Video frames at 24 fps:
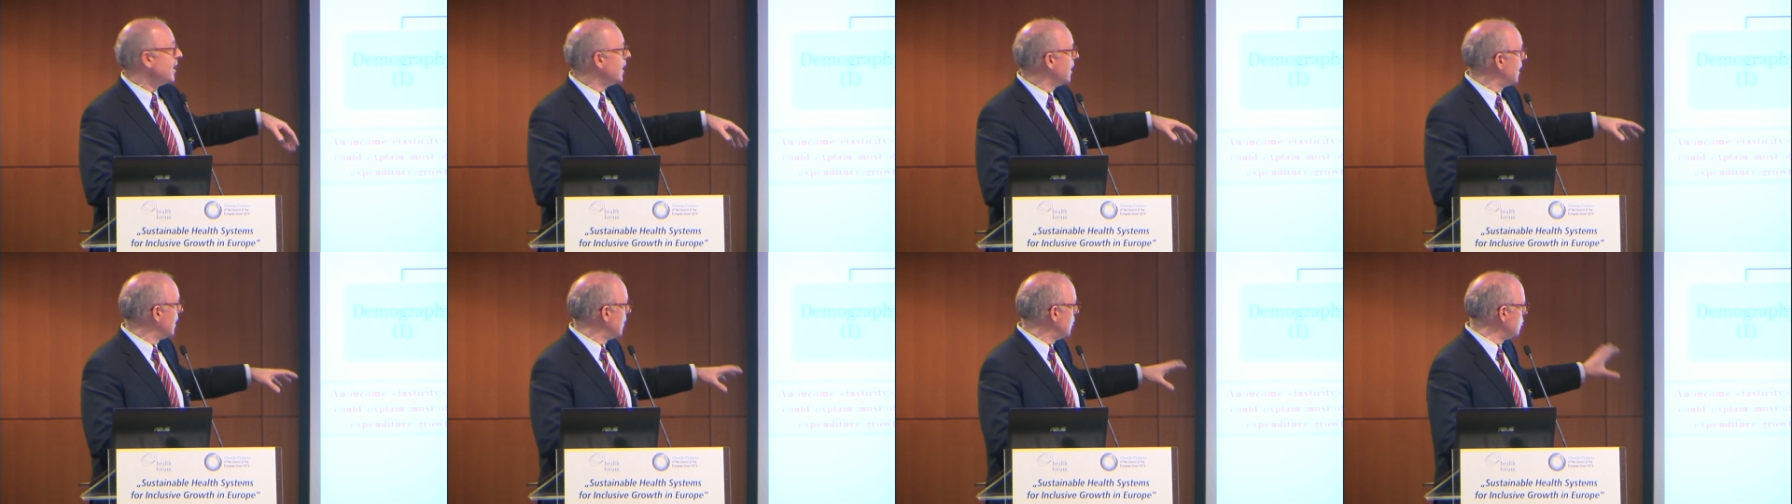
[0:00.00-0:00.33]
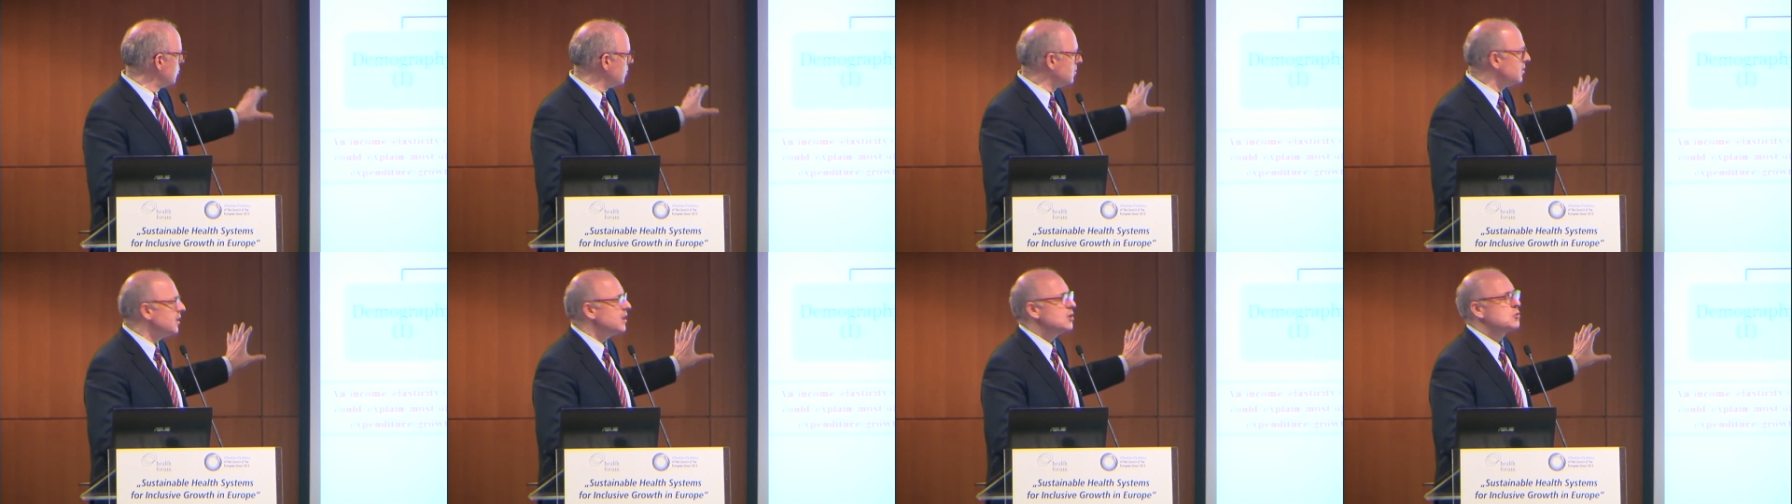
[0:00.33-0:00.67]
you
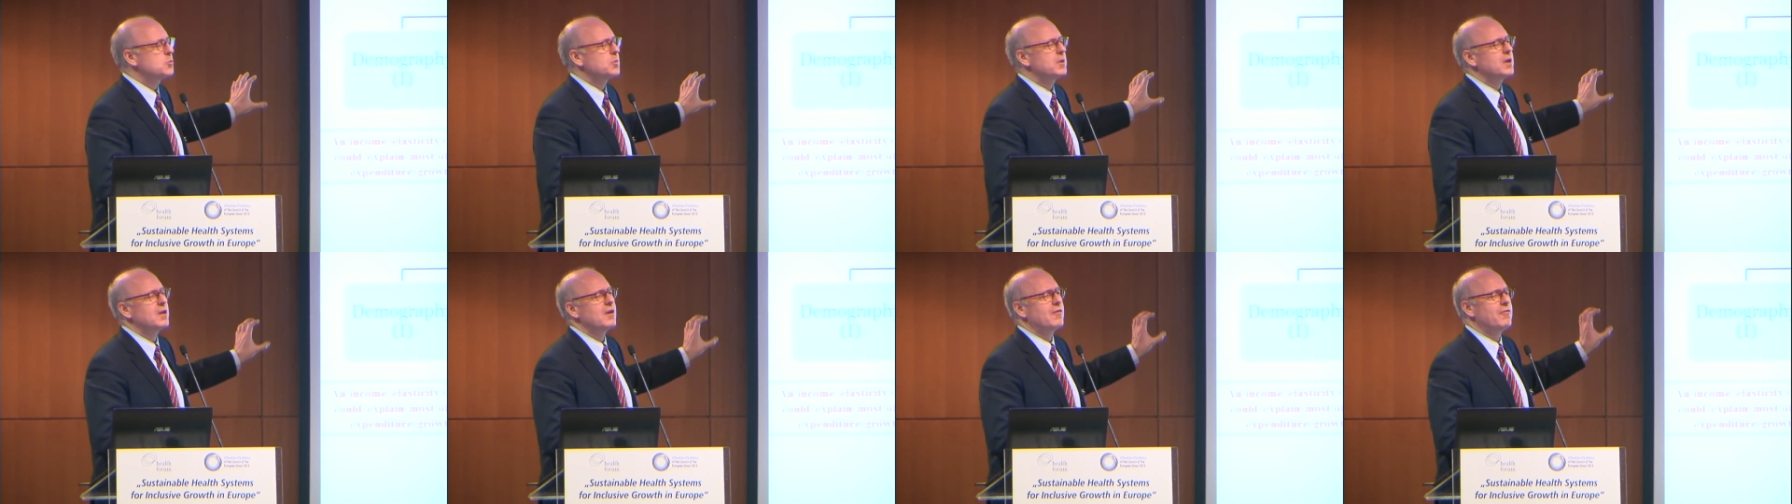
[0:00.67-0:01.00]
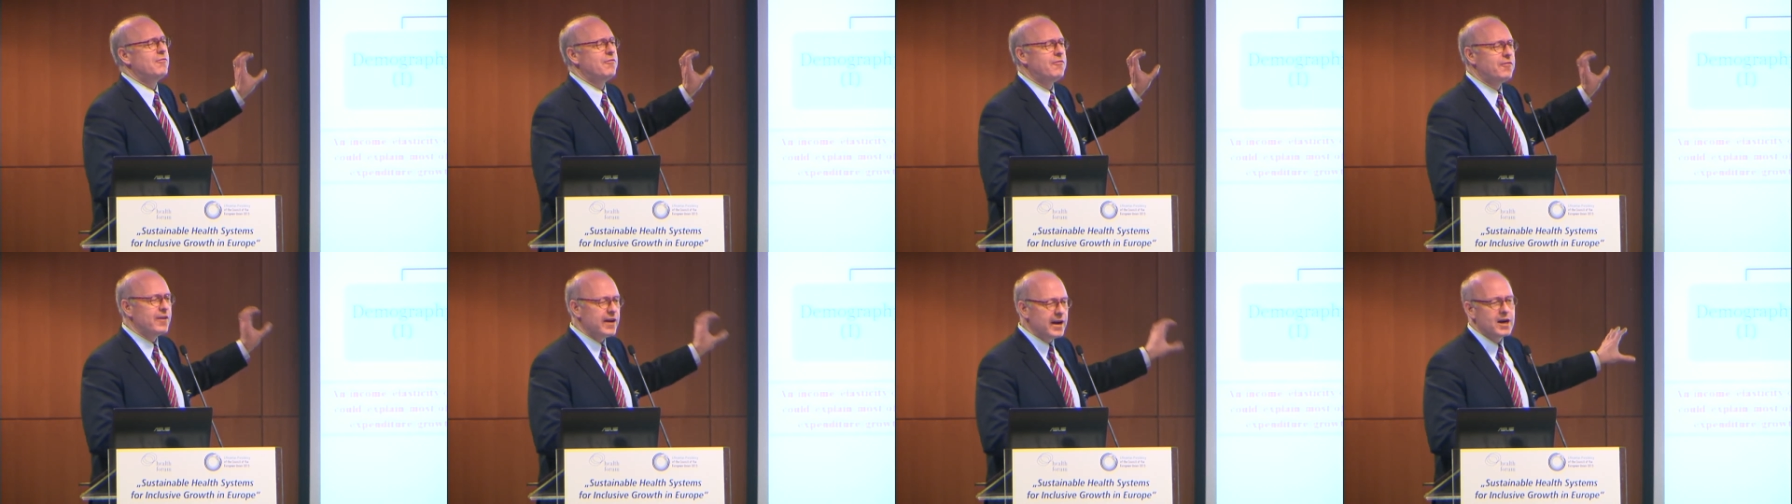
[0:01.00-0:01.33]
would need really a
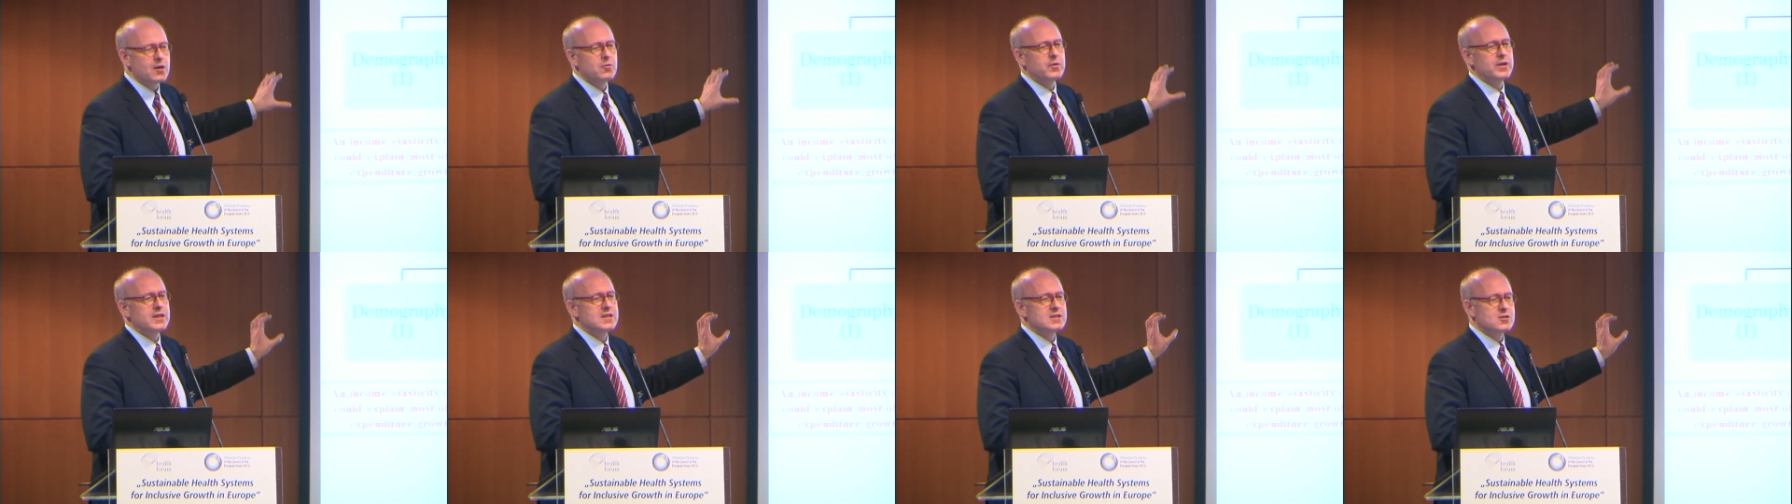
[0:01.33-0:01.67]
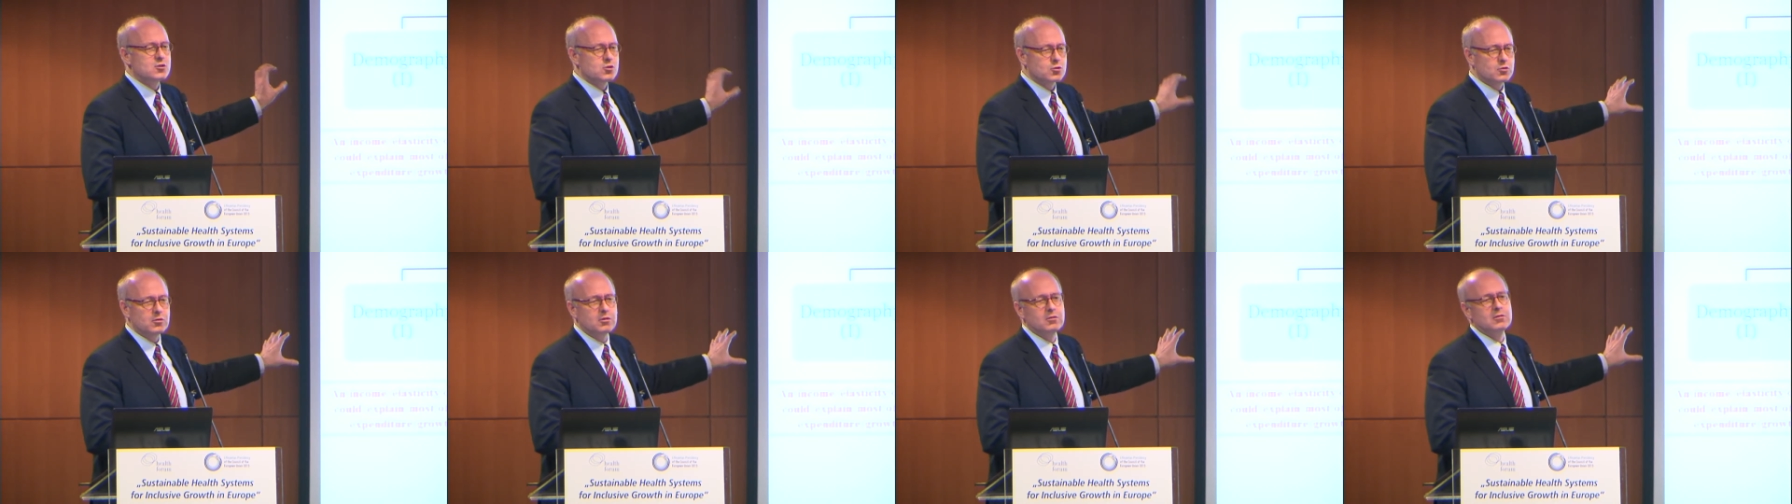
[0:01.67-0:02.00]
very
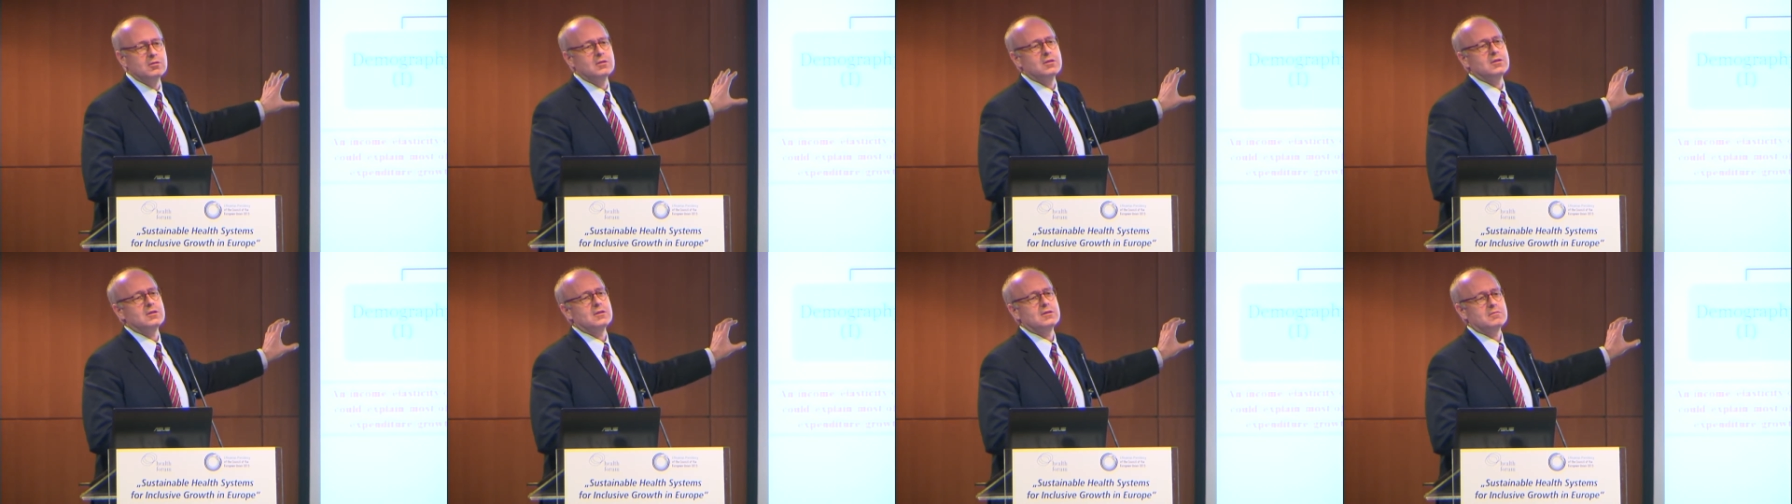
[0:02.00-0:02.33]
strong